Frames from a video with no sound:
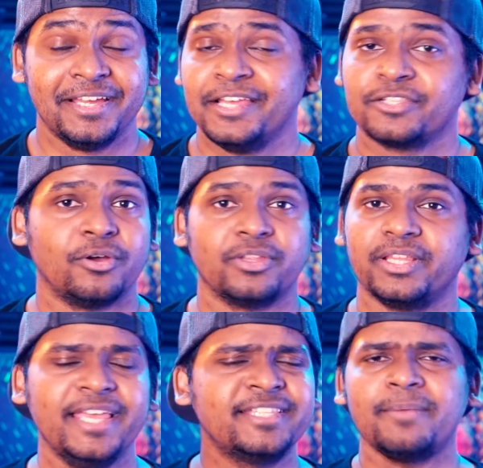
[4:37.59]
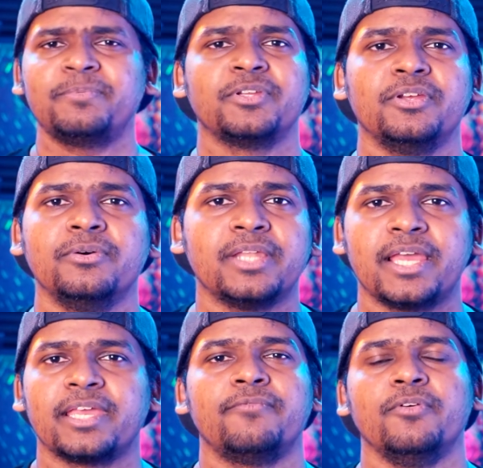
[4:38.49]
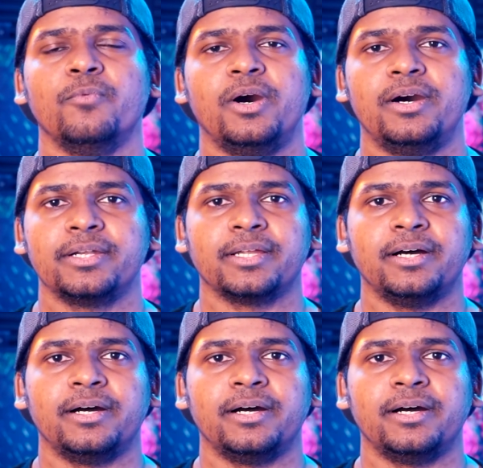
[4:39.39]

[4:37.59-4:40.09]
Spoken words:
So it's up to you, like if you want